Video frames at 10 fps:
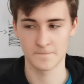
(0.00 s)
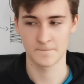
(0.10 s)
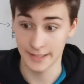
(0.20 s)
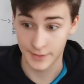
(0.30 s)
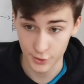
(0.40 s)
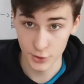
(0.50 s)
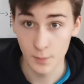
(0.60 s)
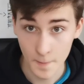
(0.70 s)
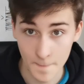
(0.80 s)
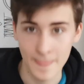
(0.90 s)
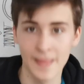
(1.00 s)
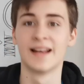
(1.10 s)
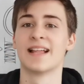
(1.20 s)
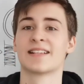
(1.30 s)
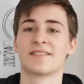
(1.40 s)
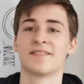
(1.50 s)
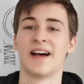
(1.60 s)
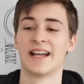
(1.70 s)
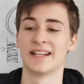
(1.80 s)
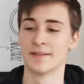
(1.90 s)
And so let's
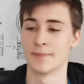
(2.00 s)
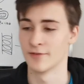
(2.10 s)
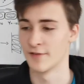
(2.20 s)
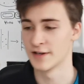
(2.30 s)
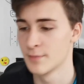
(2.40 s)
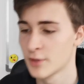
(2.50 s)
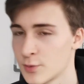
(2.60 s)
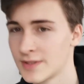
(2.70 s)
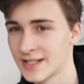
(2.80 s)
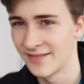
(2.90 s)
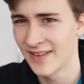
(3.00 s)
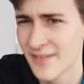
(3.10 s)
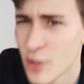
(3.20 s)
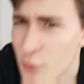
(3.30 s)
find my revision books, which I've left